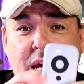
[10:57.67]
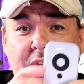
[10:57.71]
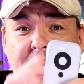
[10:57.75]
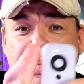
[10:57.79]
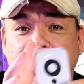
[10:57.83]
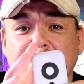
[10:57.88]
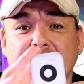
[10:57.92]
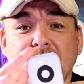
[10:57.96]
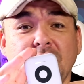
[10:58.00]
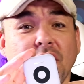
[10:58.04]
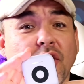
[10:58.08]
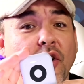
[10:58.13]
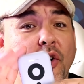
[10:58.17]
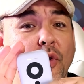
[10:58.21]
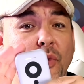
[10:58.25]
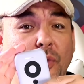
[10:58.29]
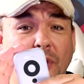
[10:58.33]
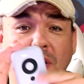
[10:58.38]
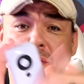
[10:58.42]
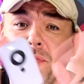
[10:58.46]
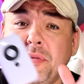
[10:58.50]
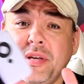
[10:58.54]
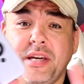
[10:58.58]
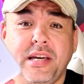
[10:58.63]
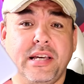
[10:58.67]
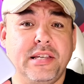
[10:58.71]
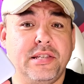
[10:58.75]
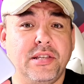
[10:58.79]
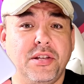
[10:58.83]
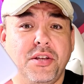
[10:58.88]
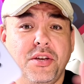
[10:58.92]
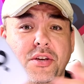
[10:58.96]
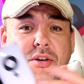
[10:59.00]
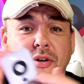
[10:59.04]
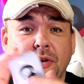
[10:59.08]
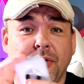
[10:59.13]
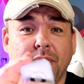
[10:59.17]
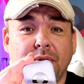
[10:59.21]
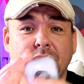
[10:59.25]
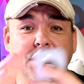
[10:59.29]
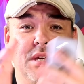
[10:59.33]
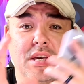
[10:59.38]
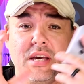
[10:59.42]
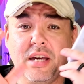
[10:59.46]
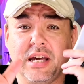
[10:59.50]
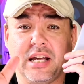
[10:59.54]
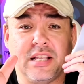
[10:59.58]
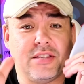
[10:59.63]
And it is incredibly easy to use.
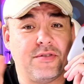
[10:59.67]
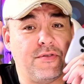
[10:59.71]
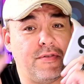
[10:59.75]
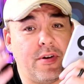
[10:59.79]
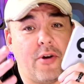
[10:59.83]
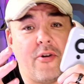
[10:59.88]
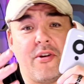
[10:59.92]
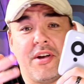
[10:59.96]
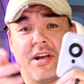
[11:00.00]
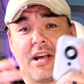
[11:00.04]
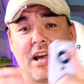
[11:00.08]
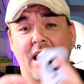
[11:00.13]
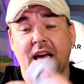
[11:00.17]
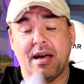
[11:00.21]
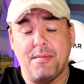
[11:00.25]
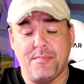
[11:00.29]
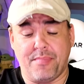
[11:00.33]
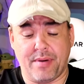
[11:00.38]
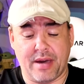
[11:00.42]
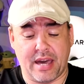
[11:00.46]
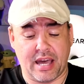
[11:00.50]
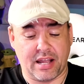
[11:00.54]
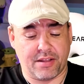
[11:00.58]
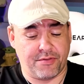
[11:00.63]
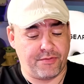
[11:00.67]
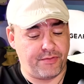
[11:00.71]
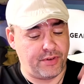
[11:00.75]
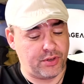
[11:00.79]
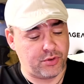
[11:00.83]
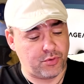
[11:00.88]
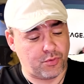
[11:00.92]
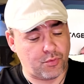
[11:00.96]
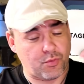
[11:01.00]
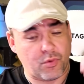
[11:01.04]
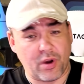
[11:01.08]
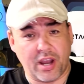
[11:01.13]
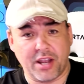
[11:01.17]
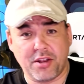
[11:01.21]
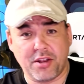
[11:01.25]
It's very compact, fits right